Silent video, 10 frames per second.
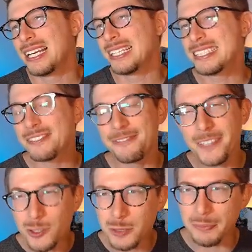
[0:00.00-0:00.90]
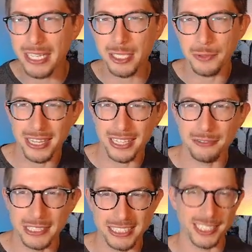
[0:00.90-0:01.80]
It just feels better
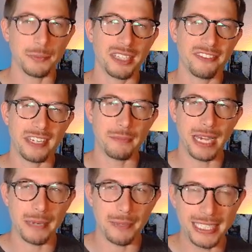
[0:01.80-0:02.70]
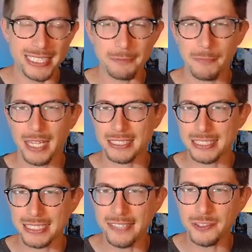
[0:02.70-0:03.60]
with Jumpluff, in my opinion, as a
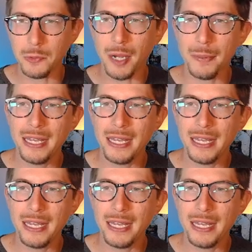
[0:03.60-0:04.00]
safe swap.